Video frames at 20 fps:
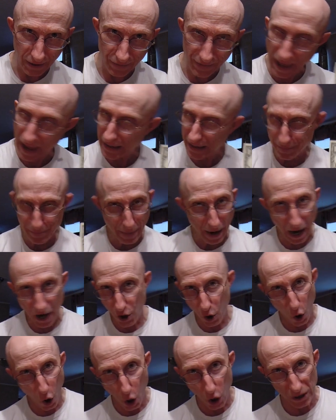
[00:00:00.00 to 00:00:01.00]
That can buy
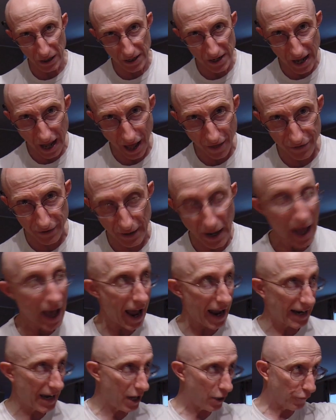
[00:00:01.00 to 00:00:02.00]
you hardly nothing.
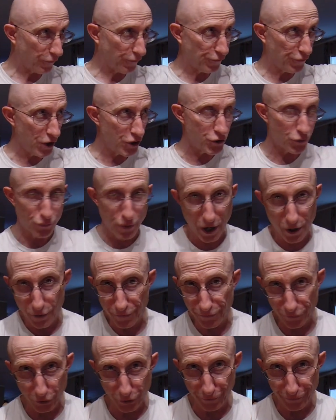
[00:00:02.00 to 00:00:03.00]
I got a refrigerator
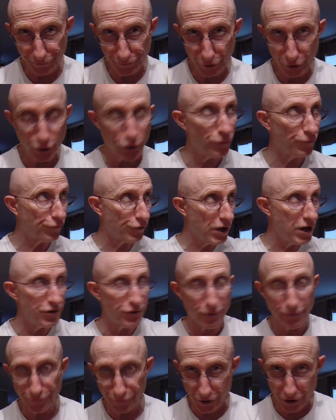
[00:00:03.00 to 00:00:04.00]
full of food,
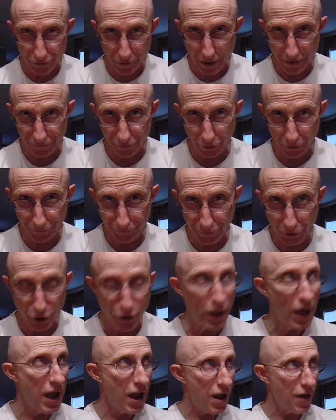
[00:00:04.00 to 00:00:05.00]
freezer and refrigerator full of
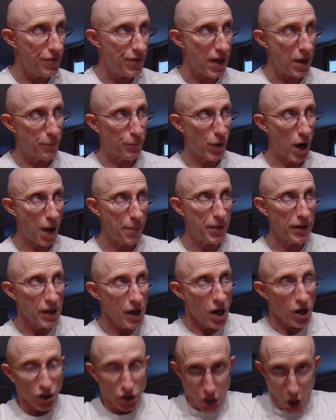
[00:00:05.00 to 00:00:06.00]
food that probably
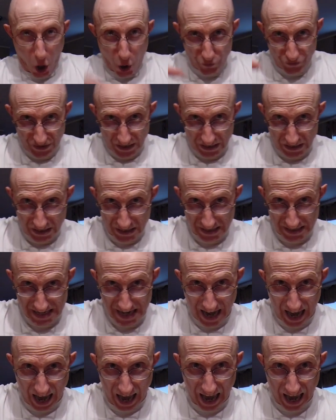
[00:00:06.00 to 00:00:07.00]
costs
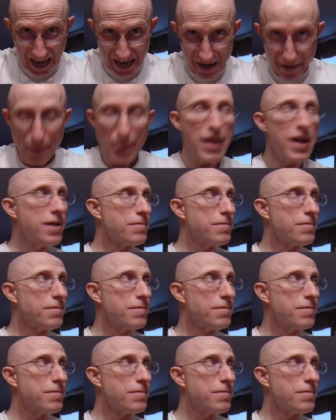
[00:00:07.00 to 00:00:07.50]
today